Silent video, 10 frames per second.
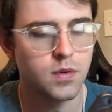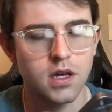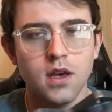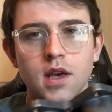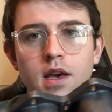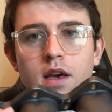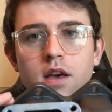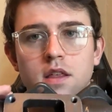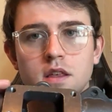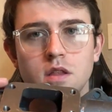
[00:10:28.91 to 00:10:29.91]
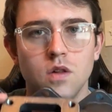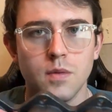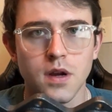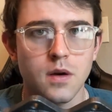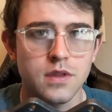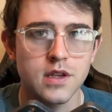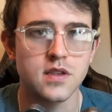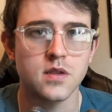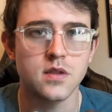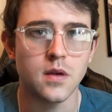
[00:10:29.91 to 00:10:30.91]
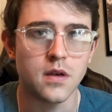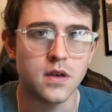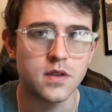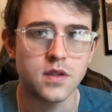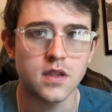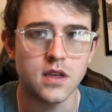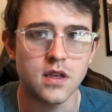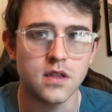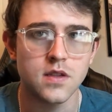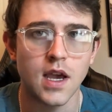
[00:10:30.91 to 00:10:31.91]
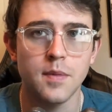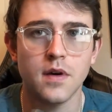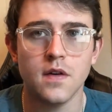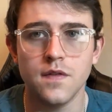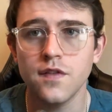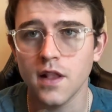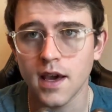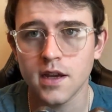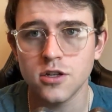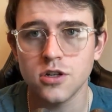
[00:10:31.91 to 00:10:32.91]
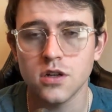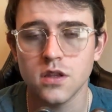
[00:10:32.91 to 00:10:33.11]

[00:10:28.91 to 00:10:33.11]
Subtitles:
But the only problem with this is the type of flange.